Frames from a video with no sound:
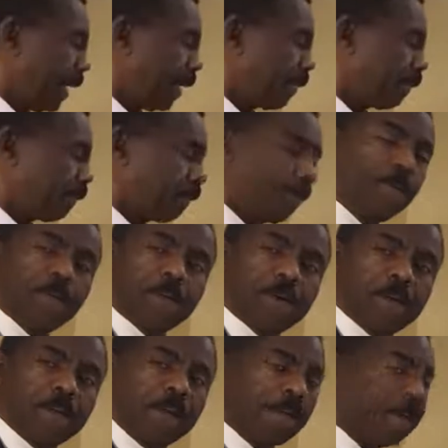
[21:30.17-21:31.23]
by the
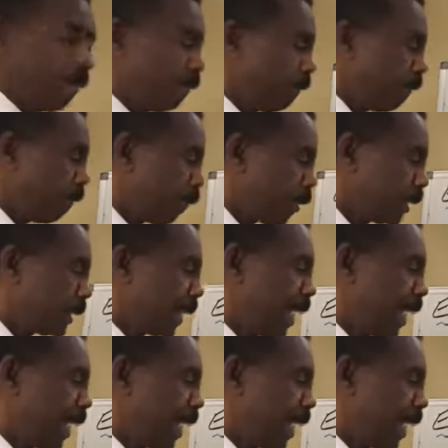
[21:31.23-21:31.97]
4. 4